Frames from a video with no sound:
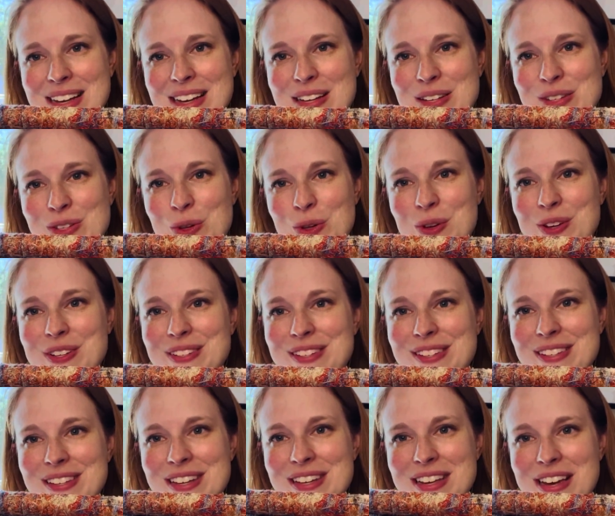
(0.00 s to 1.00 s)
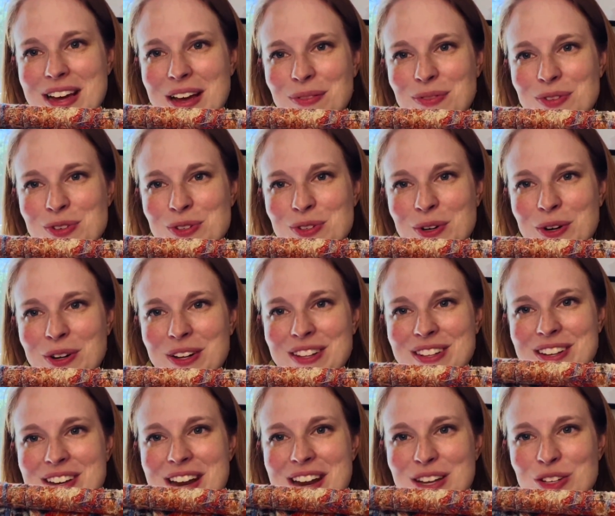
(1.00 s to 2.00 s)
So you can see I've started the
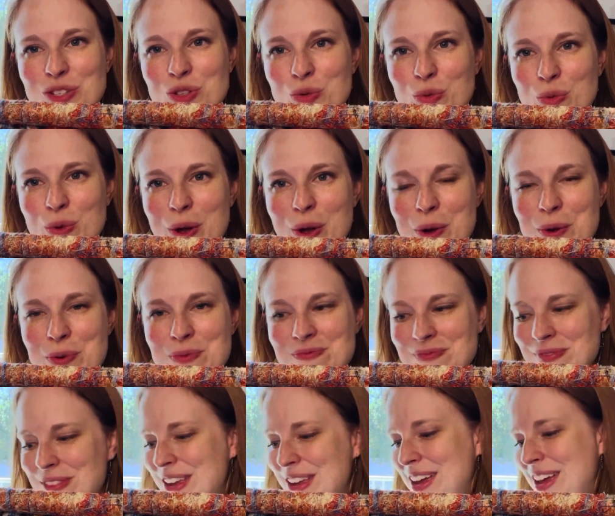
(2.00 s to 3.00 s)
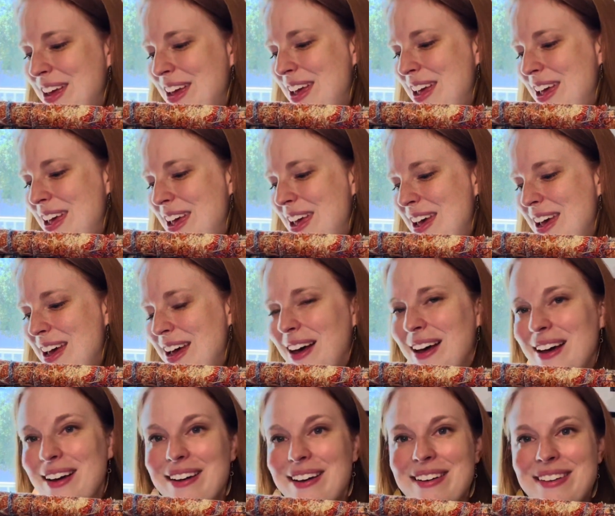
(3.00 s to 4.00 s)
next row
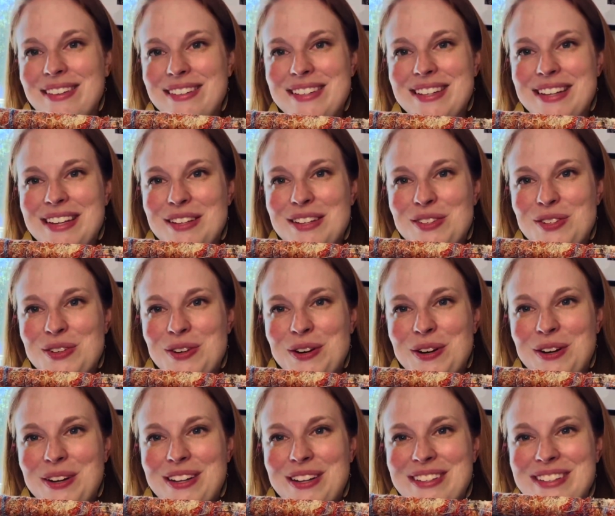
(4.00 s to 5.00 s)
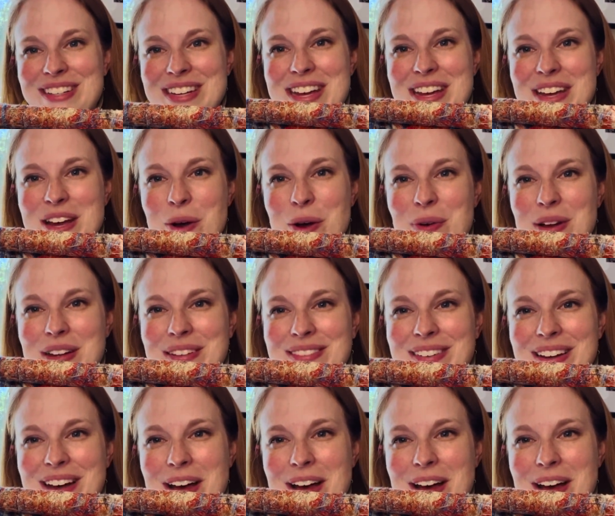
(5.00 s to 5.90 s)
to get started and to get going.